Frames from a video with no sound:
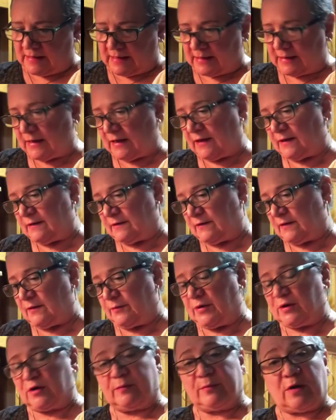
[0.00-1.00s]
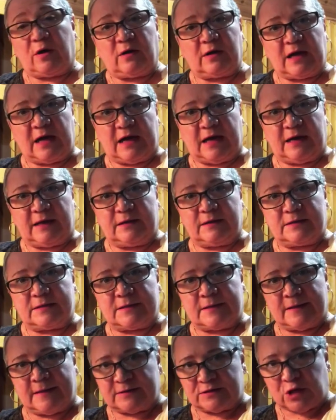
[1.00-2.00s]
I got the butterball kind.
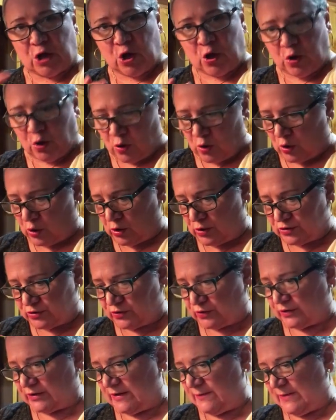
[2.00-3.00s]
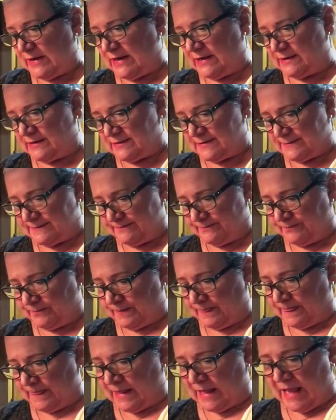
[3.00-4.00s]
It's all turkey meat,
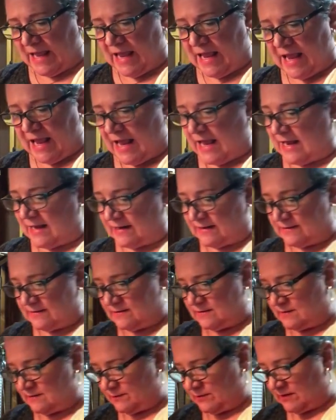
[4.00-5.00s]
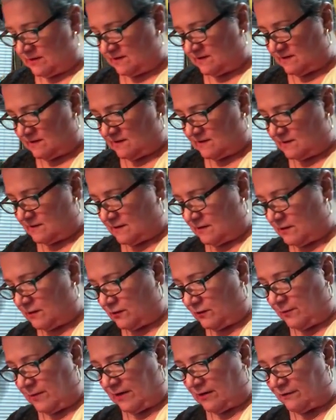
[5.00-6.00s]
and because it's a
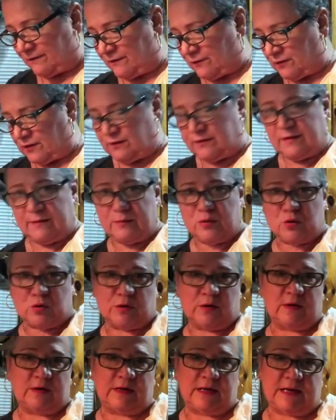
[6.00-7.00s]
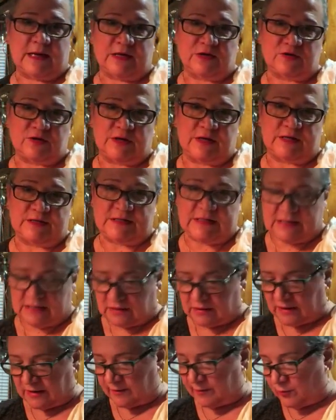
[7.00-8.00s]
little better for you than pork, and I try not to
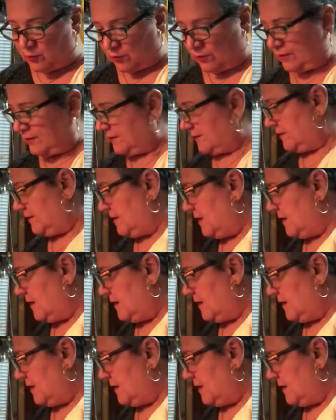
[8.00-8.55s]
eat a lot of pork,